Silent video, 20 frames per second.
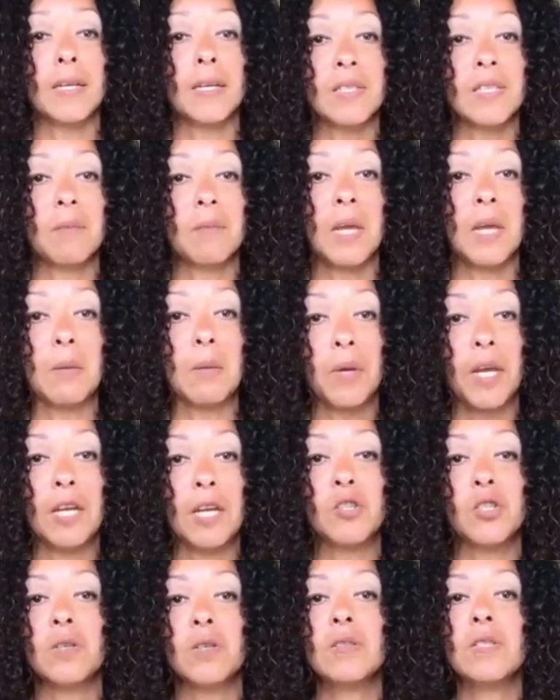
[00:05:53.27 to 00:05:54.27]
S M A
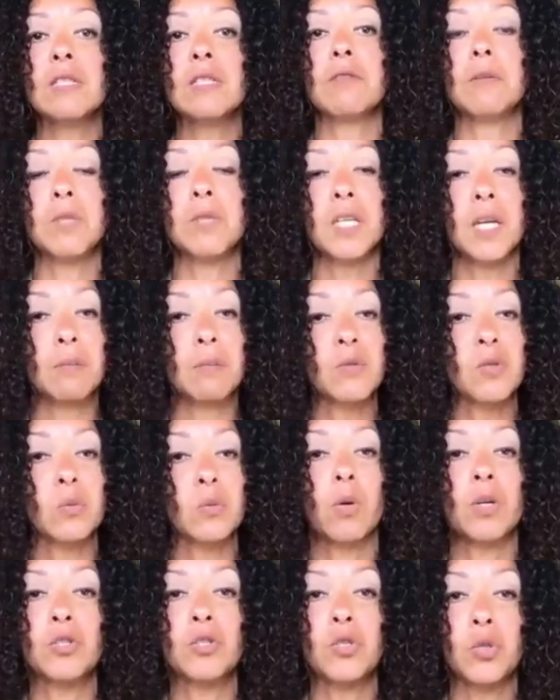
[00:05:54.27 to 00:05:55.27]
patients from types
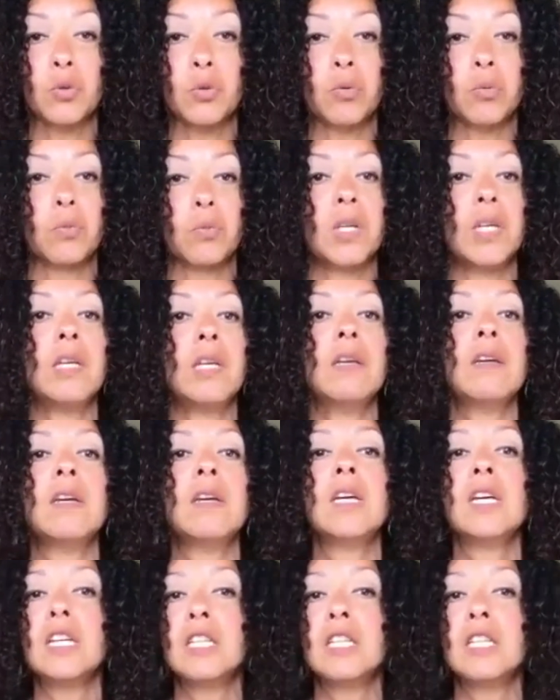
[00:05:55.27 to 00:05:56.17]
one to three,